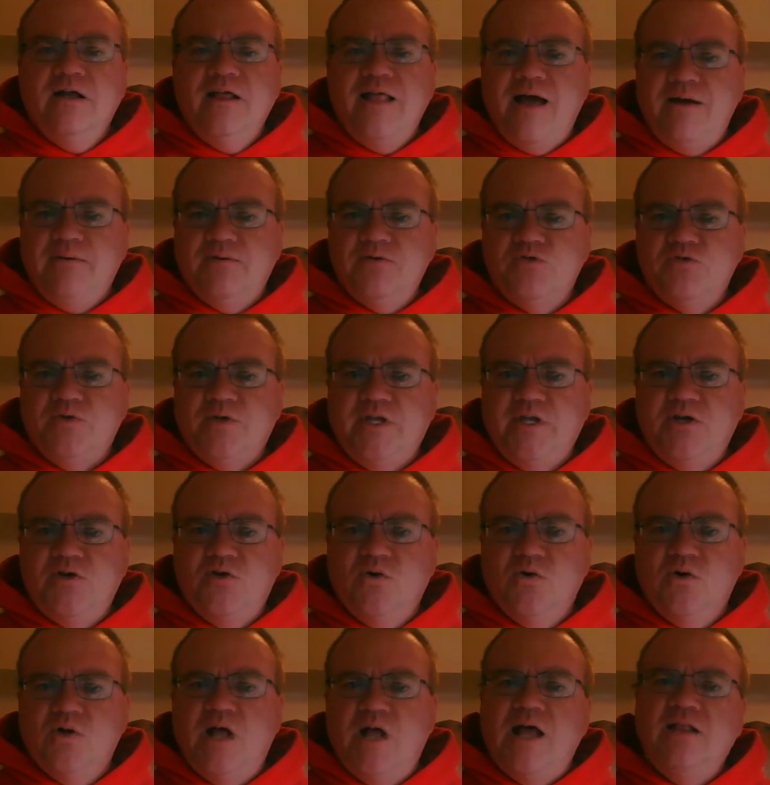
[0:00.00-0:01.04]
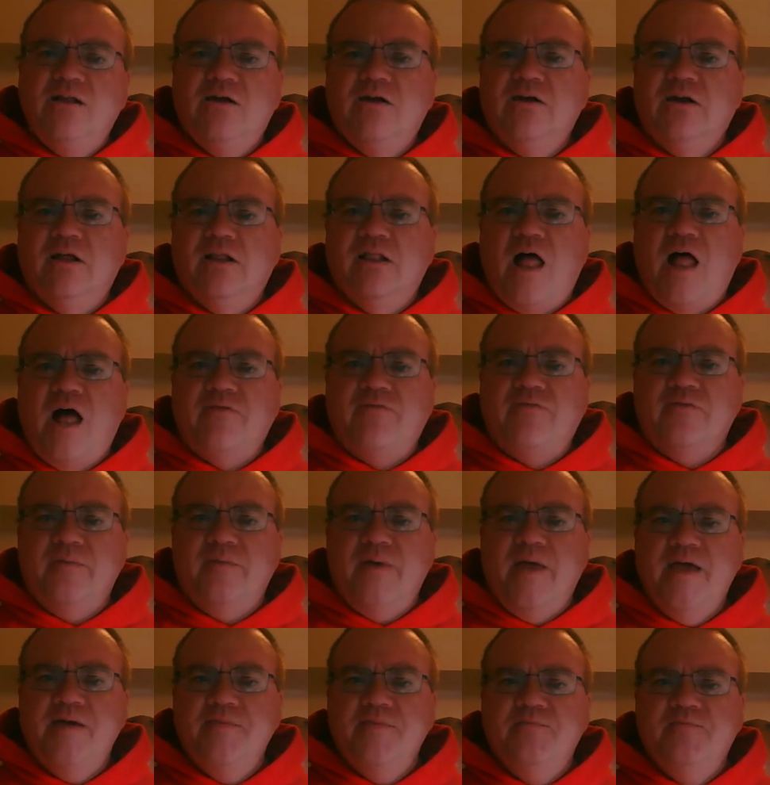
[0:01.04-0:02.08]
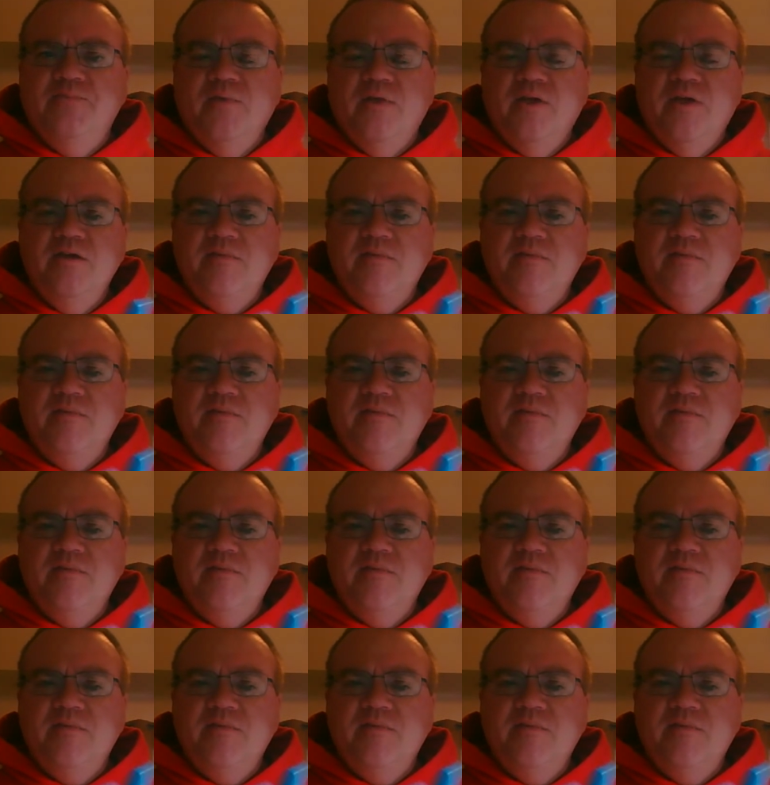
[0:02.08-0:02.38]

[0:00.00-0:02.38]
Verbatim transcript: that was really cool. I learned a lot from him.